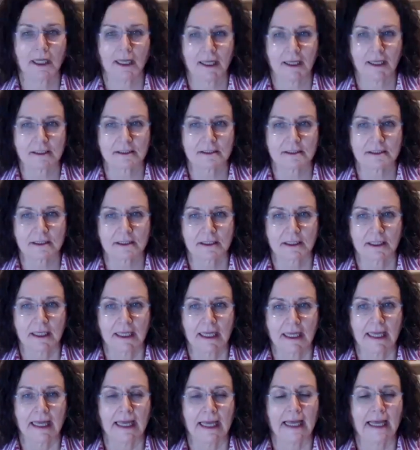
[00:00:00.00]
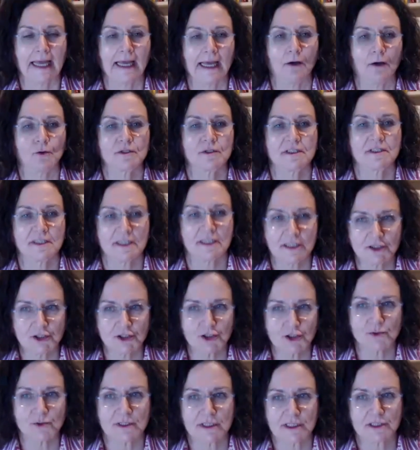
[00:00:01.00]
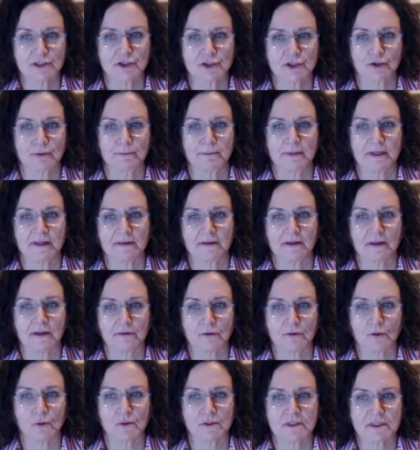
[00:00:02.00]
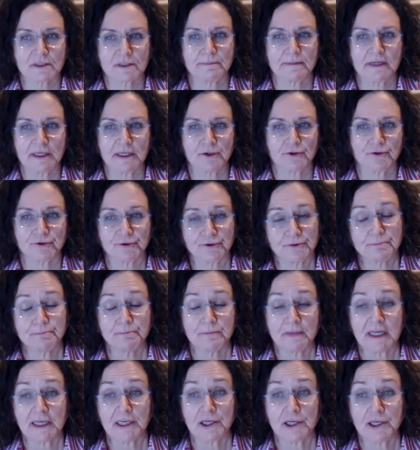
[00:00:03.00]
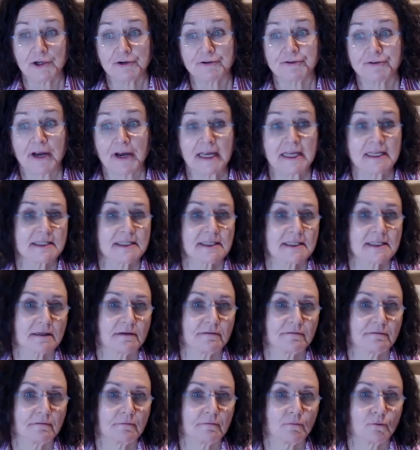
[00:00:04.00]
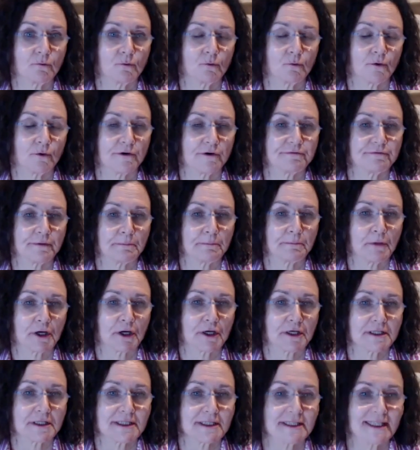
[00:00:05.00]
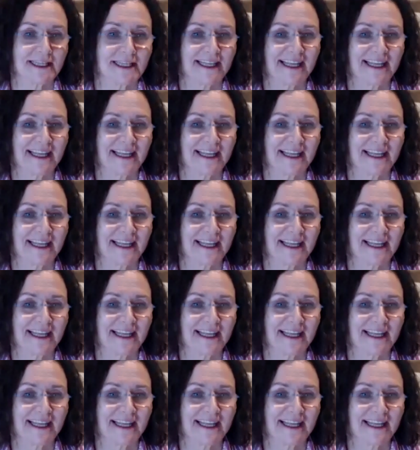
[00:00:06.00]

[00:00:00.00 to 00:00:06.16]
ask, how did you determine that those meteorites were from Mars?